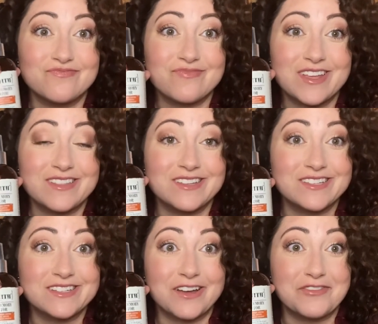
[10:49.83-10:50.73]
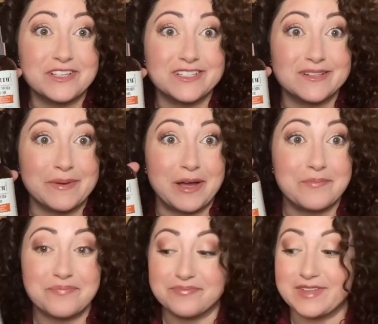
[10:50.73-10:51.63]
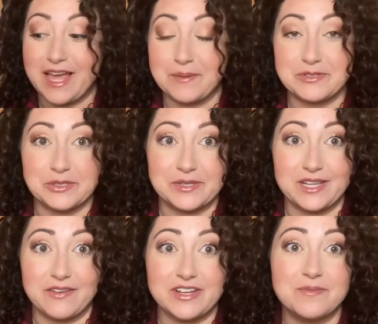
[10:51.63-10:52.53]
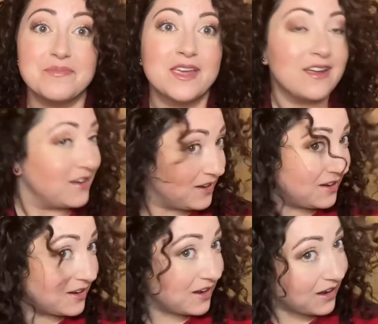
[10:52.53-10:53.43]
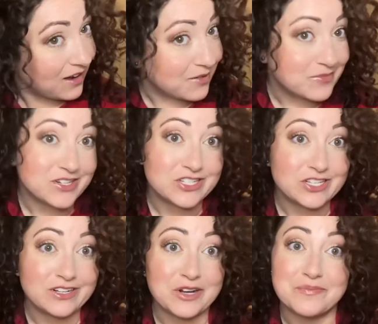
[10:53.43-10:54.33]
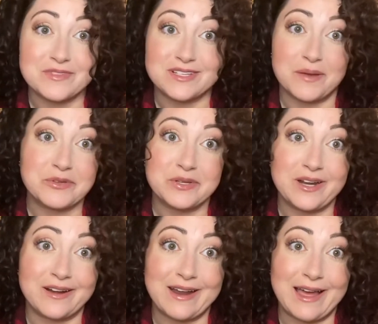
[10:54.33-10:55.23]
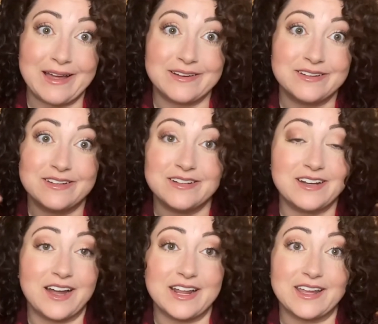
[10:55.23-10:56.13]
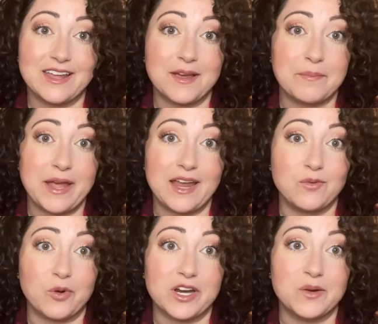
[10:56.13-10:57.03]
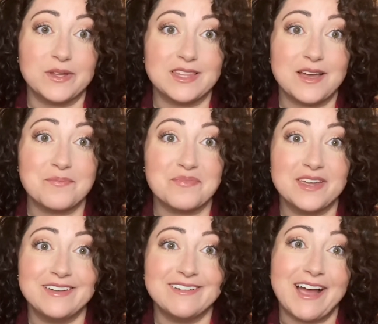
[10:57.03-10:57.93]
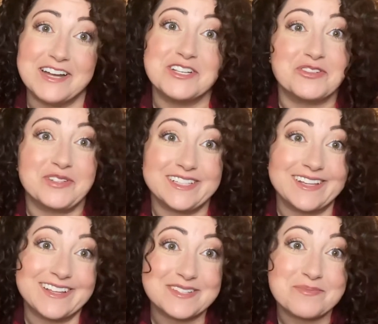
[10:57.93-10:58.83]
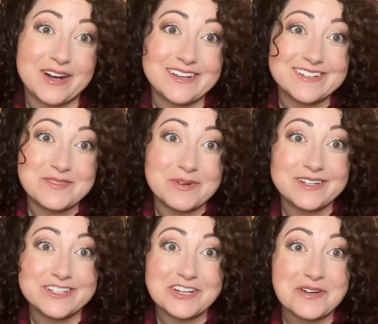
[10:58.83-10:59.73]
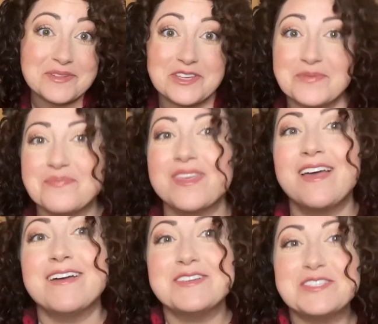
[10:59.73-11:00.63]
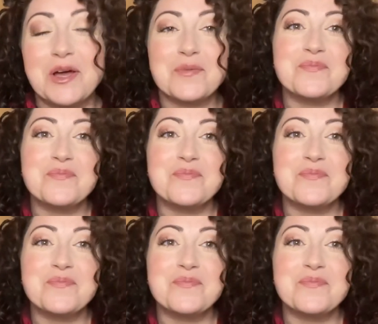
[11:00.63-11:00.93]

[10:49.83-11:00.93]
This stuff is the bomb. Absolutely love it. And just so you know, this is absolutely not an ad, not a campaign working with them. I just really like this product and wanted to share it with you. So